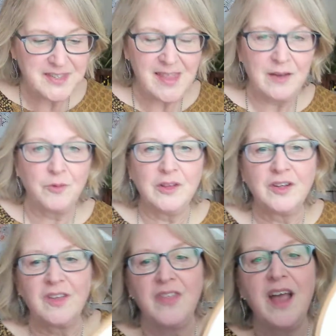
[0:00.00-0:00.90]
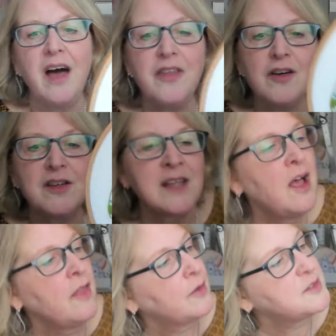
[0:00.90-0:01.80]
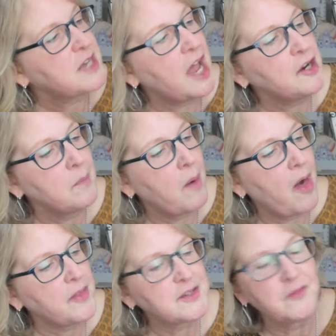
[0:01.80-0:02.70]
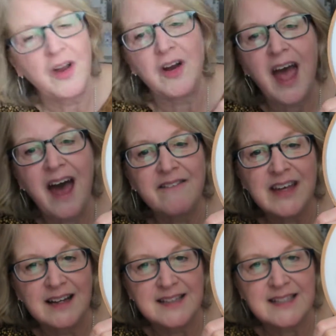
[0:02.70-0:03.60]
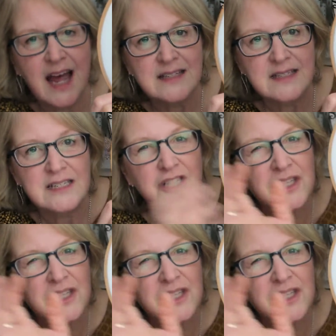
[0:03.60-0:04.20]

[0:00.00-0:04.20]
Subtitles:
And then if we look at the others, those tiger moths are very heavy on satin stitch,